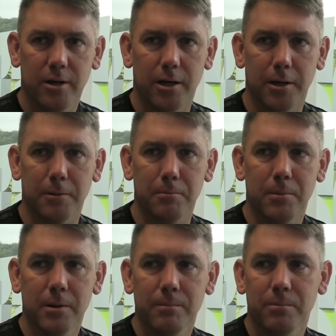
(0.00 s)

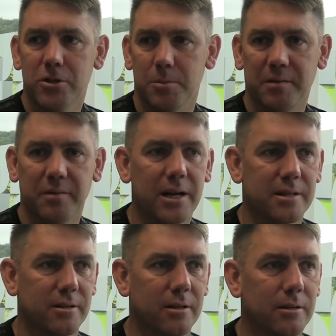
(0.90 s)
To be fair
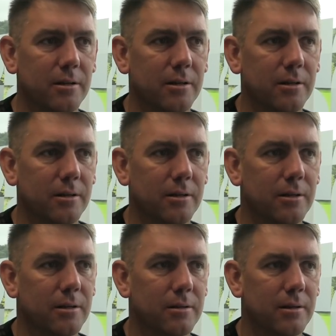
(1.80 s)

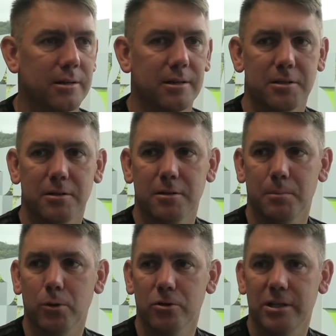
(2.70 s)
to, like I say, to
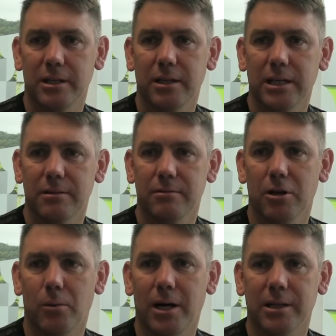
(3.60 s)
Bust, he had
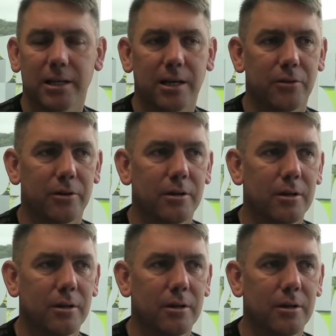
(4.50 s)
no idea that.